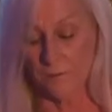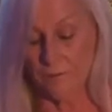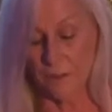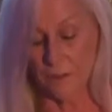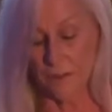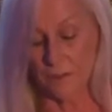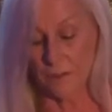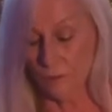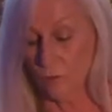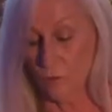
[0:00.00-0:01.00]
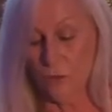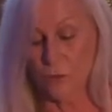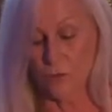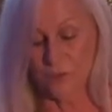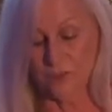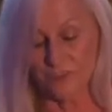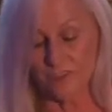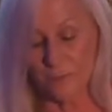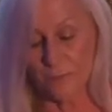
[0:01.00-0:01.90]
feelings, or emotions.